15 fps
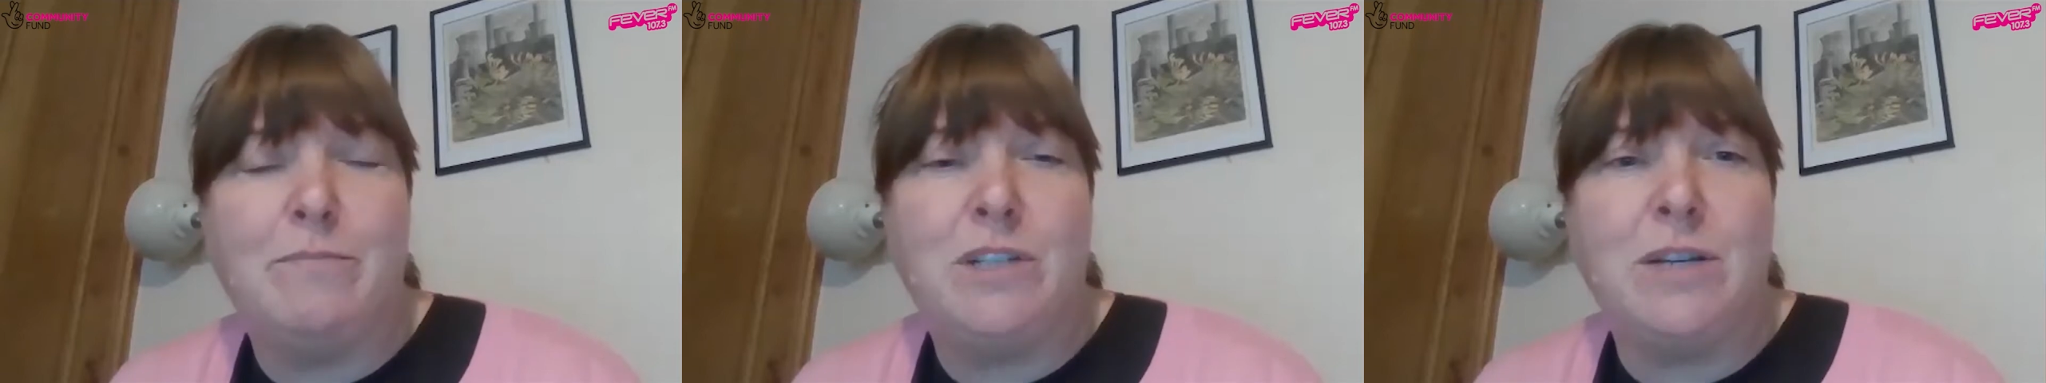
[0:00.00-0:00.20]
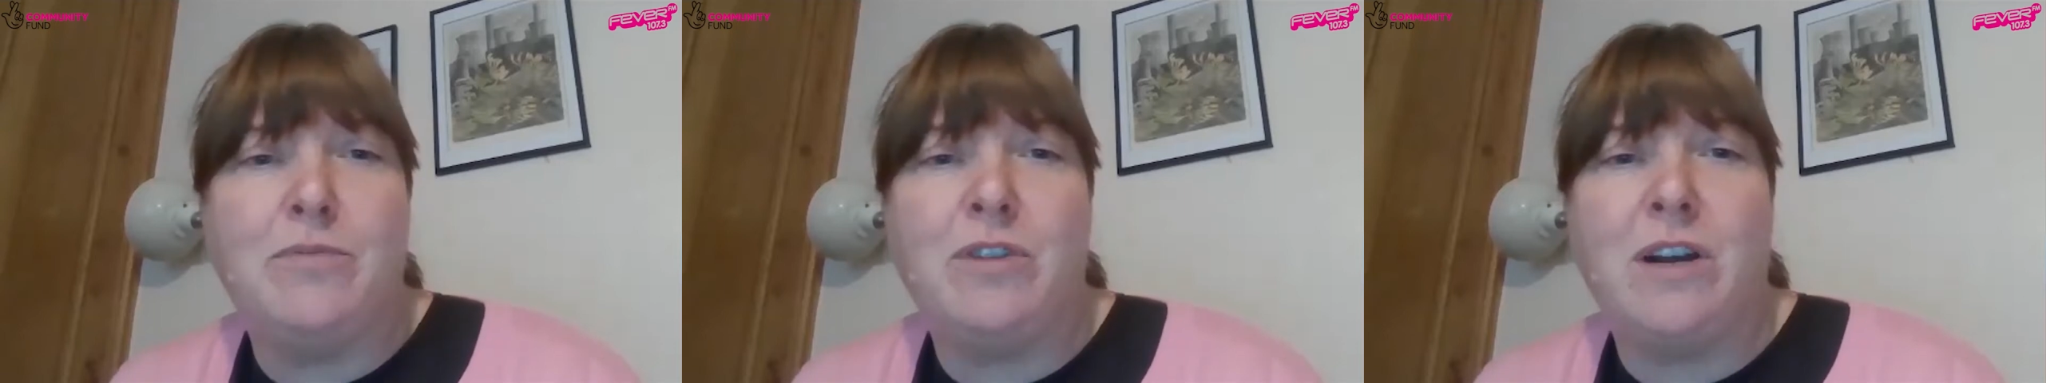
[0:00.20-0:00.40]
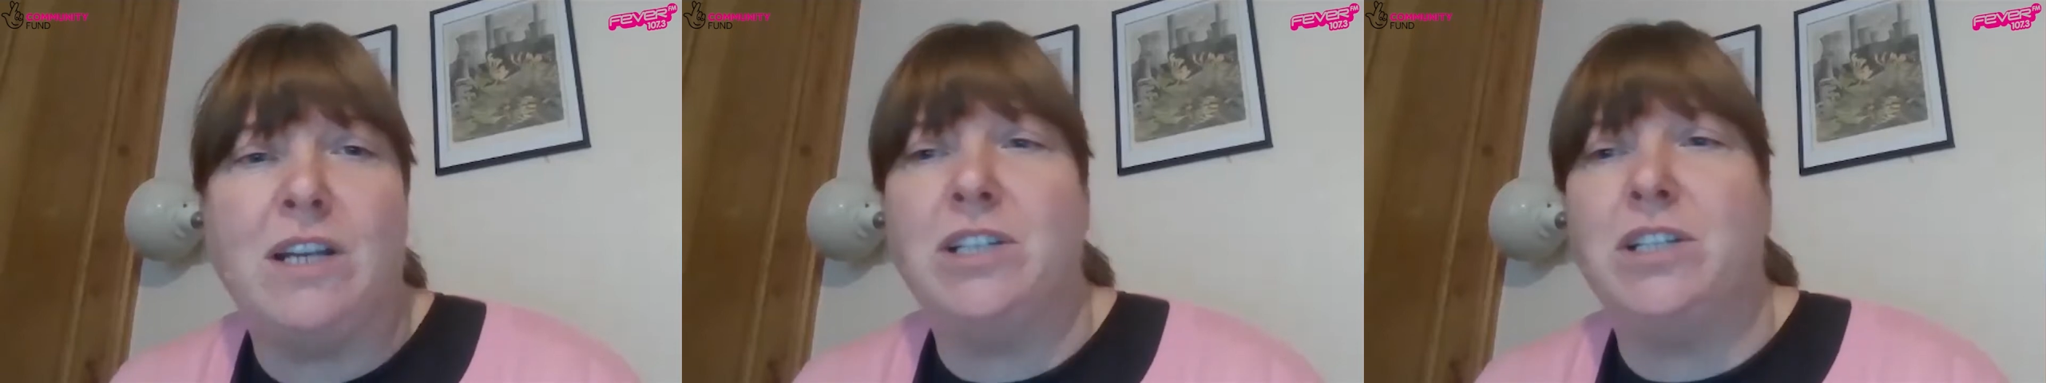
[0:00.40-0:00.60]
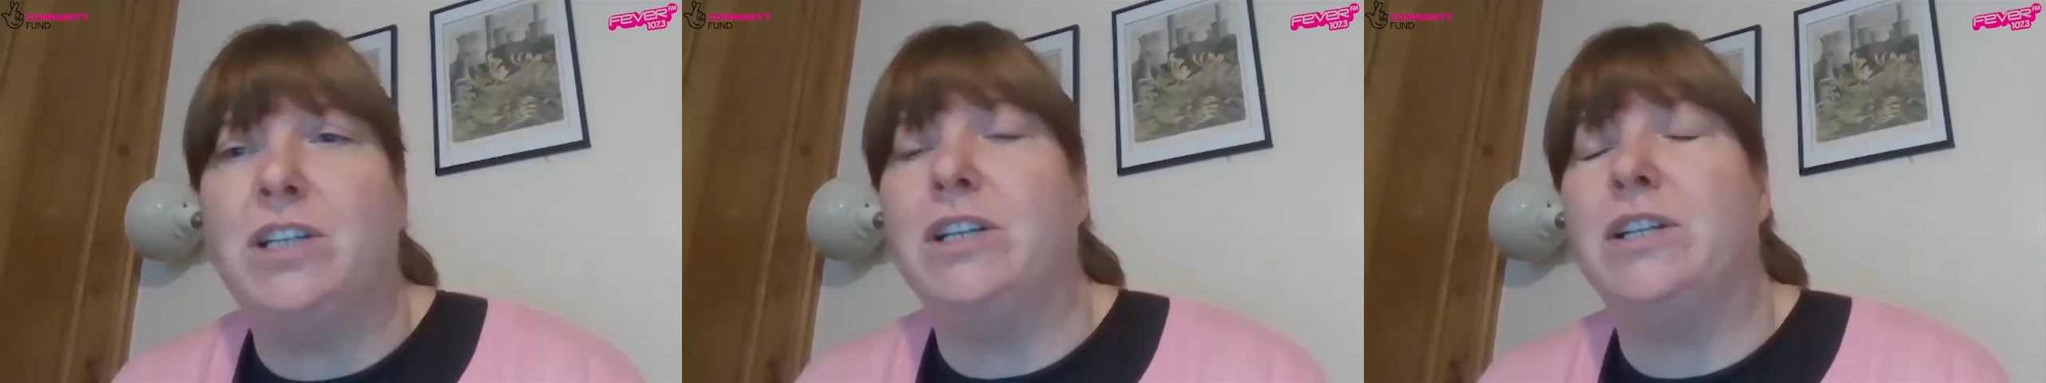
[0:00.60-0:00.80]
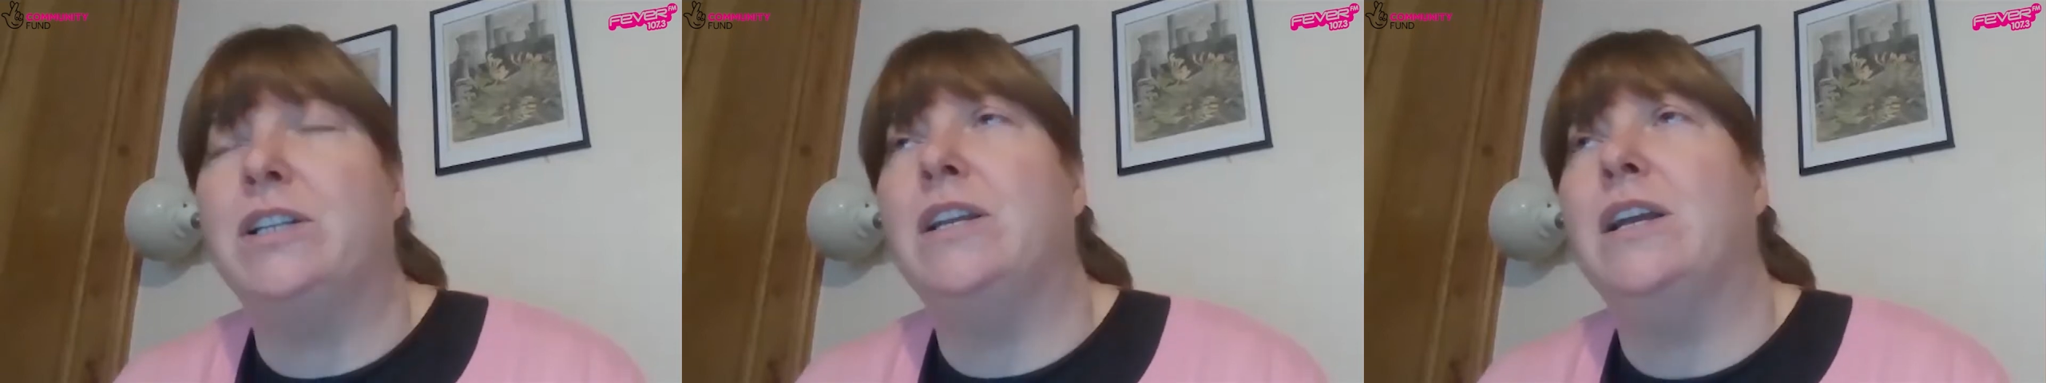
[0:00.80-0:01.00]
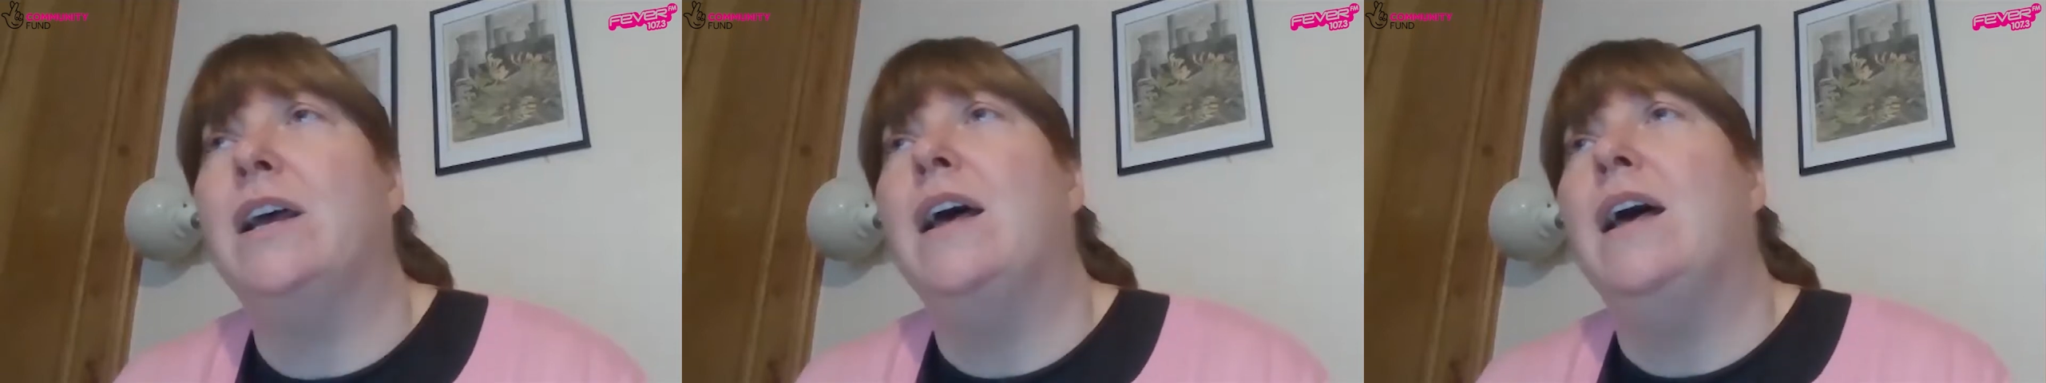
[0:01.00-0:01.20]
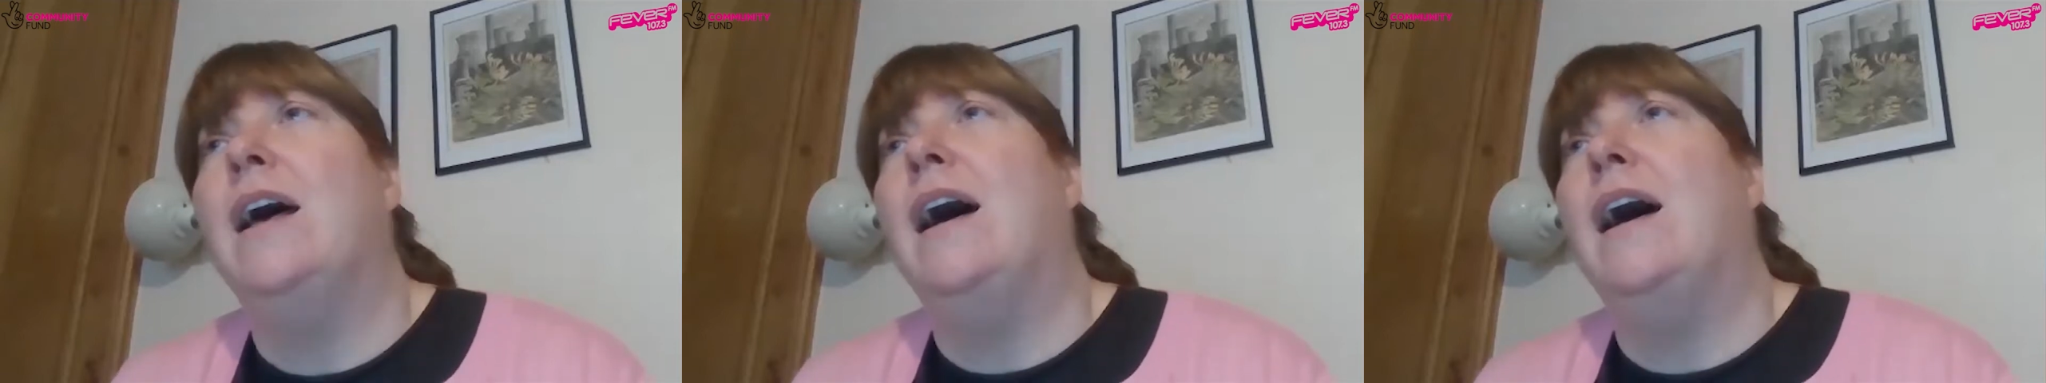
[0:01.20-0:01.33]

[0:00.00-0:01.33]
depression.